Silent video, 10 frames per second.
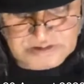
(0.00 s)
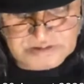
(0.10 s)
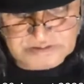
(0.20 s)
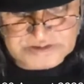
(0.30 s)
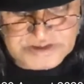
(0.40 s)

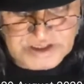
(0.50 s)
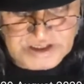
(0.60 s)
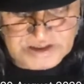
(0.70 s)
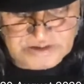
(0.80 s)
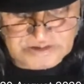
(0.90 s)

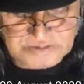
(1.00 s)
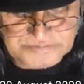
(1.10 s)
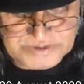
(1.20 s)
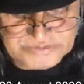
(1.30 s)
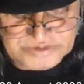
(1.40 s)
return of
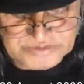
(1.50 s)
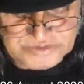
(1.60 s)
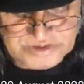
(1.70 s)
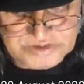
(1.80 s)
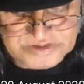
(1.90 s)
business
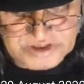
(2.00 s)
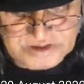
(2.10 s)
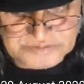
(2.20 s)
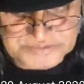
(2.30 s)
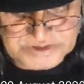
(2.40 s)
and
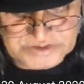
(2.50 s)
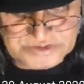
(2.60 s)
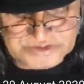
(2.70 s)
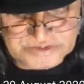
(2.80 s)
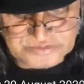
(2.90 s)
return of
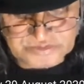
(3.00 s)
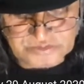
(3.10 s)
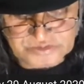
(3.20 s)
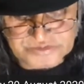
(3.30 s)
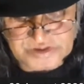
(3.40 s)
the
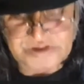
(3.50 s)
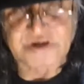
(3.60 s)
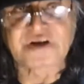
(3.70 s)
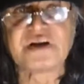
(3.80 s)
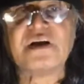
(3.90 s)
school
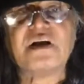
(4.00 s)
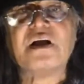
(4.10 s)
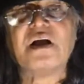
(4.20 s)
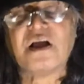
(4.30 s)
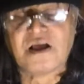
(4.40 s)
children.
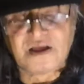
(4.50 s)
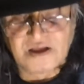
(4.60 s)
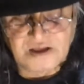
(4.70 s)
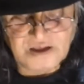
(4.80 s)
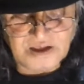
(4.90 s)

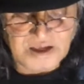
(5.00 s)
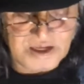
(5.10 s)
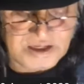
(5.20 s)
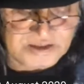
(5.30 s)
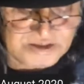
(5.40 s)

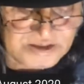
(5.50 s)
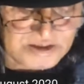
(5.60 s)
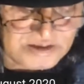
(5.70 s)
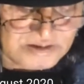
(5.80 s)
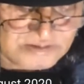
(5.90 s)
And
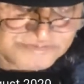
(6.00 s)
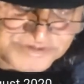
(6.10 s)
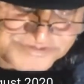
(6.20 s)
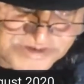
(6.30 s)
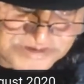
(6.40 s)

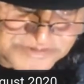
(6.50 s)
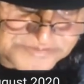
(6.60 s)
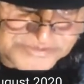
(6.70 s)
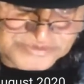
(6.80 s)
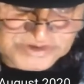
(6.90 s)

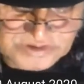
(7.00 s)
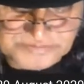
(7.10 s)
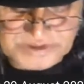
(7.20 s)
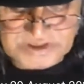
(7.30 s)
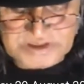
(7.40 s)
57%
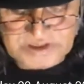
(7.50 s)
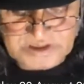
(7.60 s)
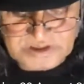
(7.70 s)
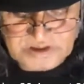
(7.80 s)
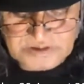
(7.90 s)
of the
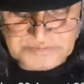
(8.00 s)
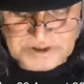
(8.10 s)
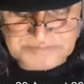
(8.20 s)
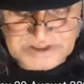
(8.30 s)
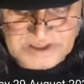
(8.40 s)

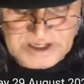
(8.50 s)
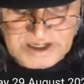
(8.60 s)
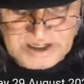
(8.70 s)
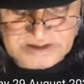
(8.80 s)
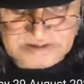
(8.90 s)
public
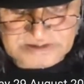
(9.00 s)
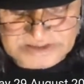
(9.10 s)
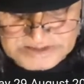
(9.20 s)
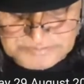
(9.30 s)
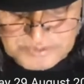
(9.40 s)
are
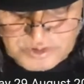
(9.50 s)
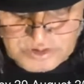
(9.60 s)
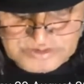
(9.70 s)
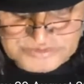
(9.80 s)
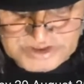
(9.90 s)
in the
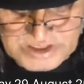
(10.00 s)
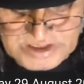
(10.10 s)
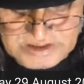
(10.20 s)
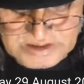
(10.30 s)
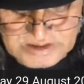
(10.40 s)
poll
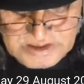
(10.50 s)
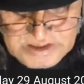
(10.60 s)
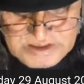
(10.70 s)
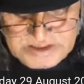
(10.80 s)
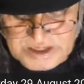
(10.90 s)
saying,
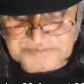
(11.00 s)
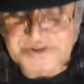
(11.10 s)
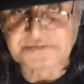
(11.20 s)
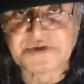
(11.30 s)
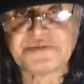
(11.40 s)
dump
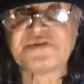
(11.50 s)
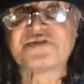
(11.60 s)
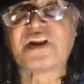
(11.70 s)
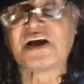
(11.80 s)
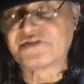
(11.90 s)
the
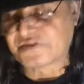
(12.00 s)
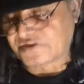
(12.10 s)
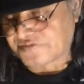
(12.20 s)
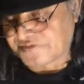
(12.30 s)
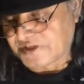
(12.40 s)
BBC
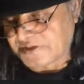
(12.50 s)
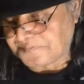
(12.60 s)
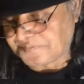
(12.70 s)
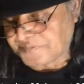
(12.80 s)
license fee.